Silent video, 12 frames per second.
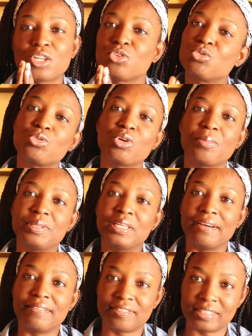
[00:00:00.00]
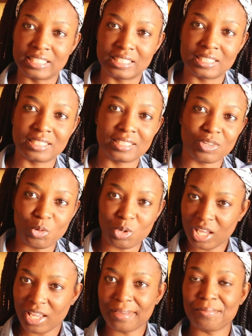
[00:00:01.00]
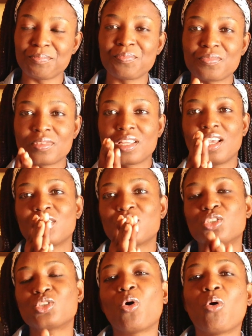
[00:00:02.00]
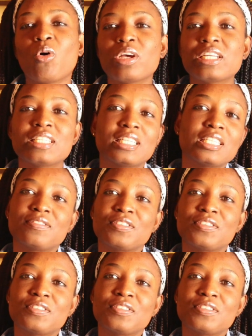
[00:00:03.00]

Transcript: Do not be afraid. Okay, so in this